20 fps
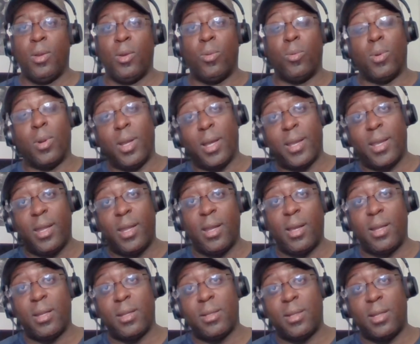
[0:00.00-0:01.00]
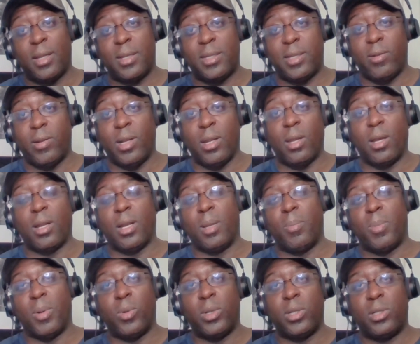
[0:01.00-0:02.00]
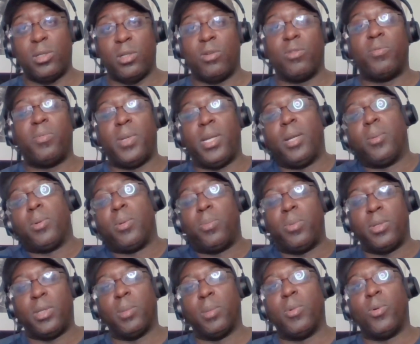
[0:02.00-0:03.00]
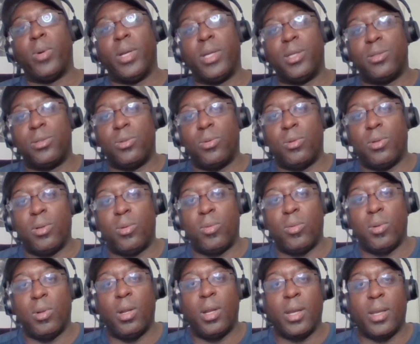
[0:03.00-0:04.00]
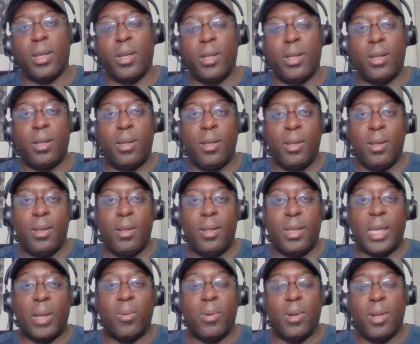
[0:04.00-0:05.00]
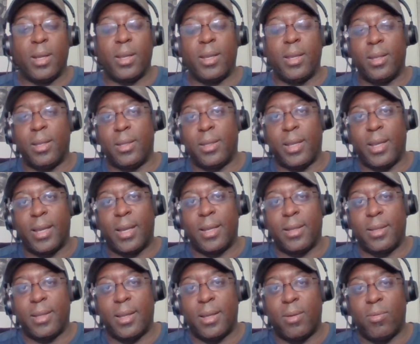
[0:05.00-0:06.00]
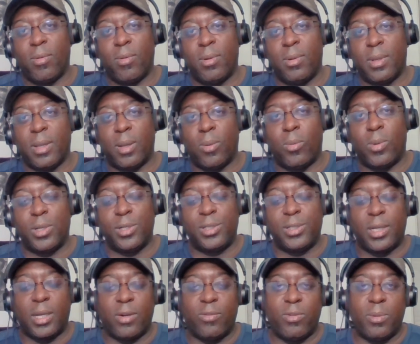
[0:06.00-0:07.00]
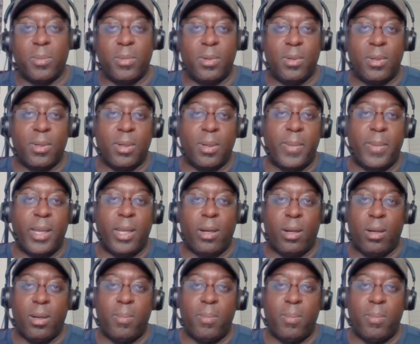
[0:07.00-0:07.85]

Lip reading: We're lucky, not necessarily lucky, but we should have been able to put them away sooner. We were lucky, and they were lucky that they got that one shot from Lamela.